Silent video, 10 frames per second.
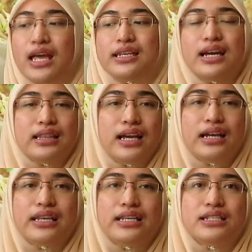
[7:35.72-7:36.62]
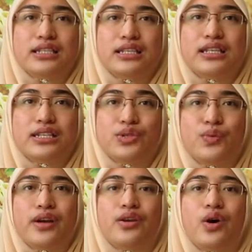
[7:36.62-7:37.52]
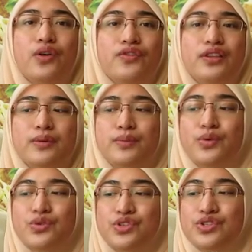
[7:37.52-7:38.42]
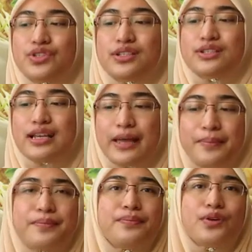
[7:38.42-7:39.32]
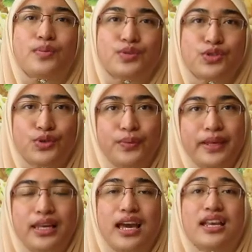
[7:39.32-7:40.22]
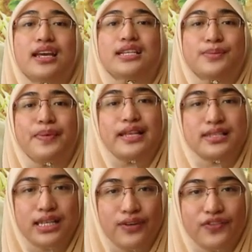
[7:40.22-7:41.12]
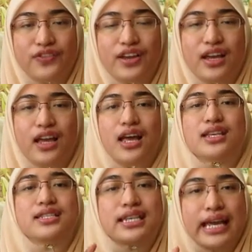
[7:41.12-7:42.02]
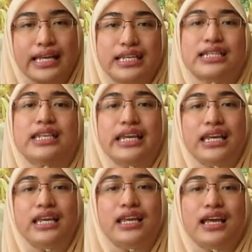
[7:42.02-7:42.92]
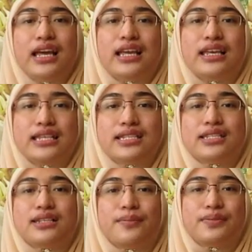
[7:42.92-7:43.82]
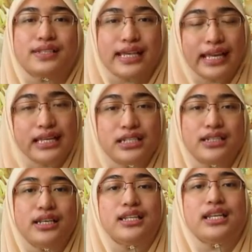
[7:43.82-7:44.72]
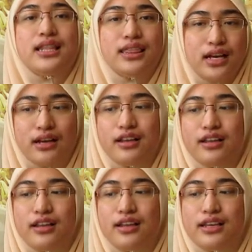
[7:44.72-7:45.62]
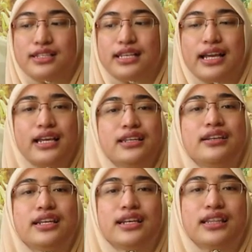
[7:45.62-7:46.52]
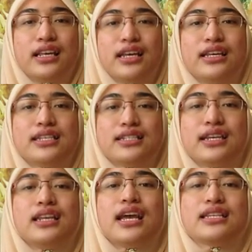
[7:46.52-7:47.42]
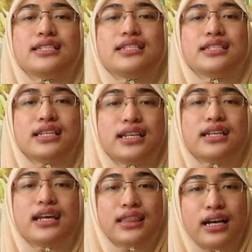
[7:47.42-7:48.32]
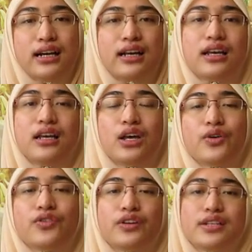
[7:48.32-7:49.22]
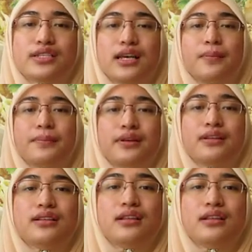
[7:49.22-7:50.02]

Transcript: Data collection is one of the most time-consuming and expensive. Secondly is secondary data. Secondary data is an existing data. For example,